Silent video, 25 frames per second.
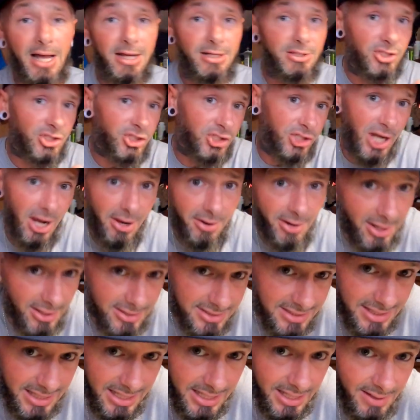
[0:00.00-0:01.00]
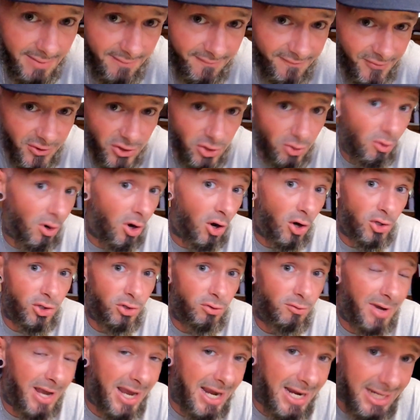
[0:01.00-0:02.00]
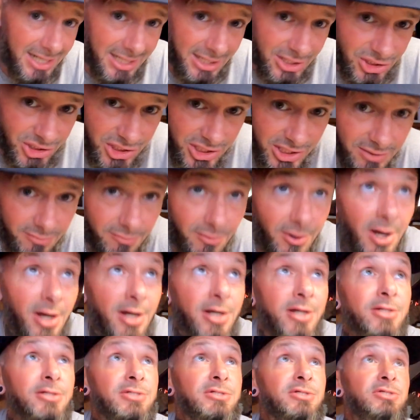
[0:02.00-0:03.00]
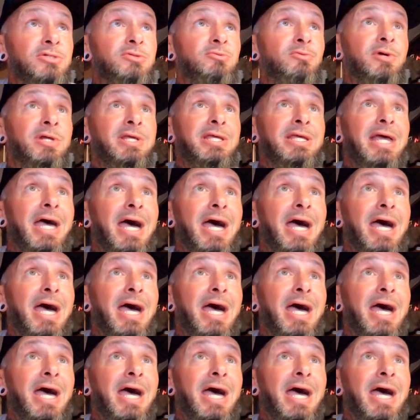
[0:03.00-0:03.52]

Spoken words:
Shout out to him for all you AEG rockers, because what he